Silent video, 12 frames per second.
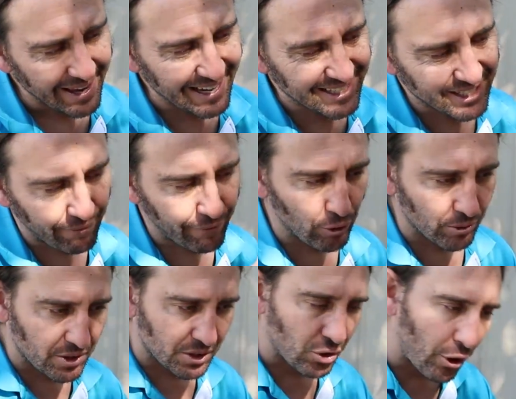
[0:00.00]
it's
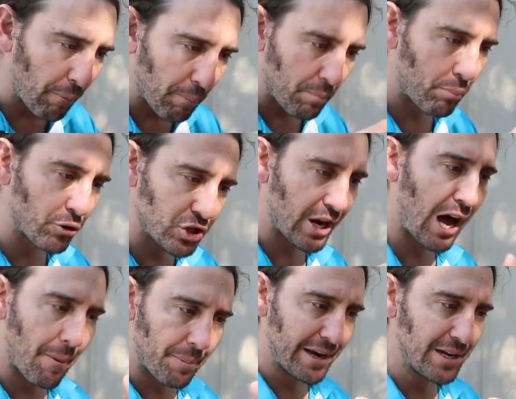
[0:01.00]
difficult to sort of push it
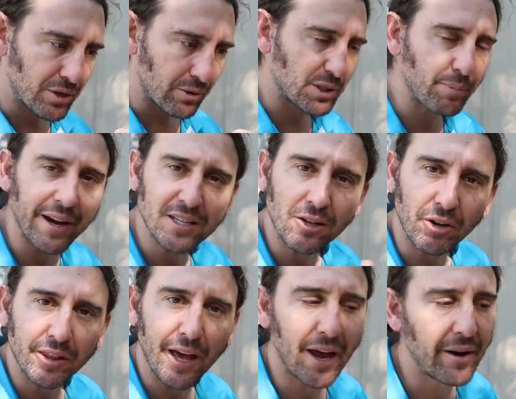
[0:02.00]
up into a space
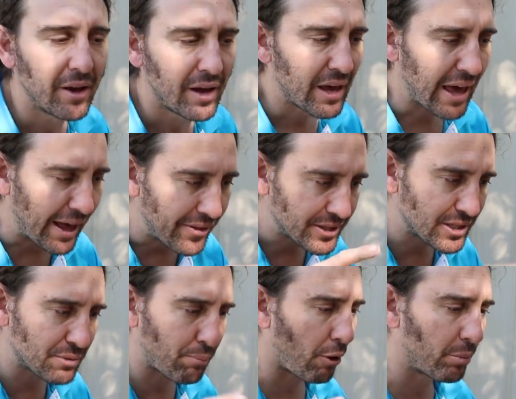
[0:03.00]
like that. And this
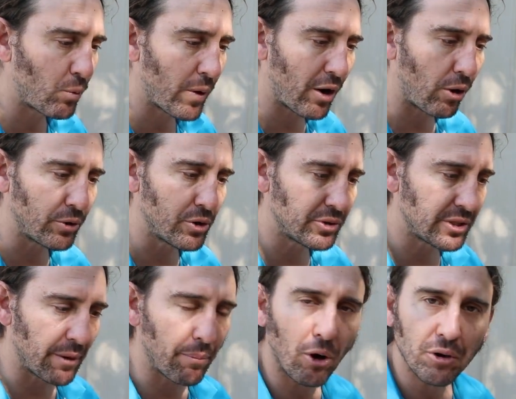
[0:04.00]
is probably where I'll use
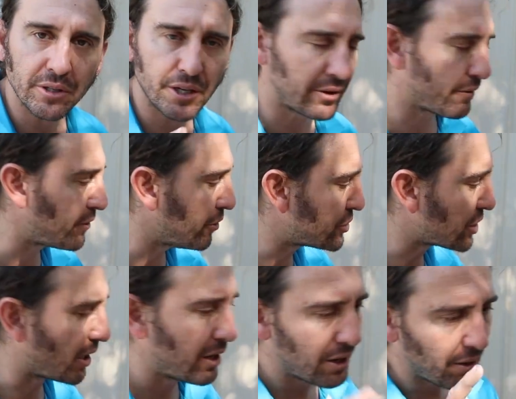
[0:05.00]
the epoxy in the
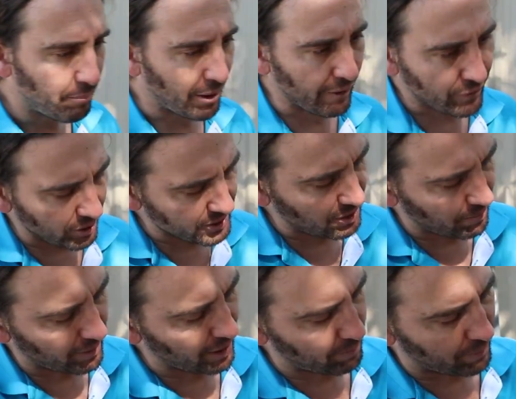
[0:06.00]
future. But I've got
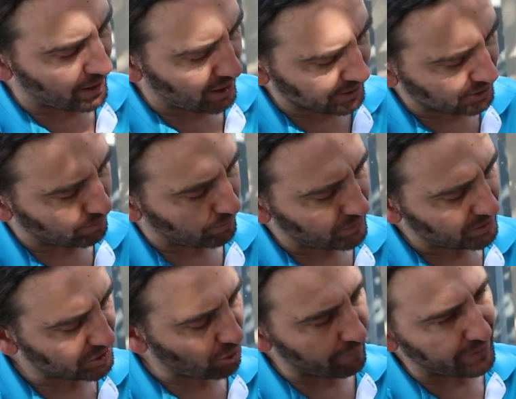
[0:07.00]
some, uh, some
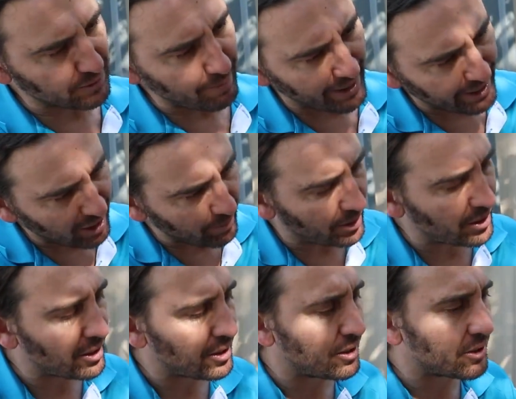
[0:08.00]
stone fix made up,
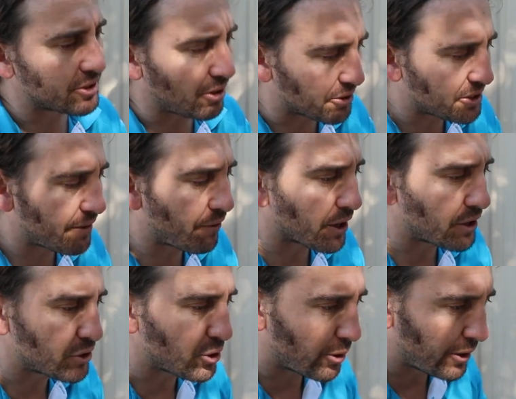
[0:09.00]
so I'll see if I
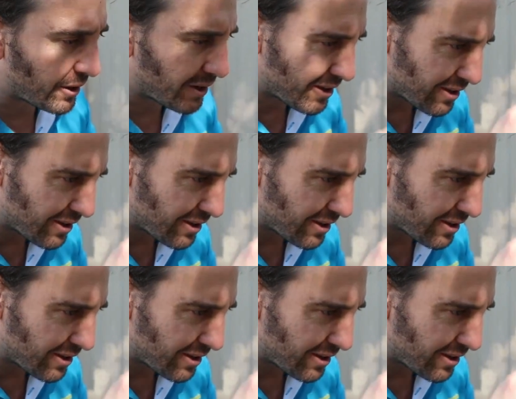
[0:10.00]
can do it.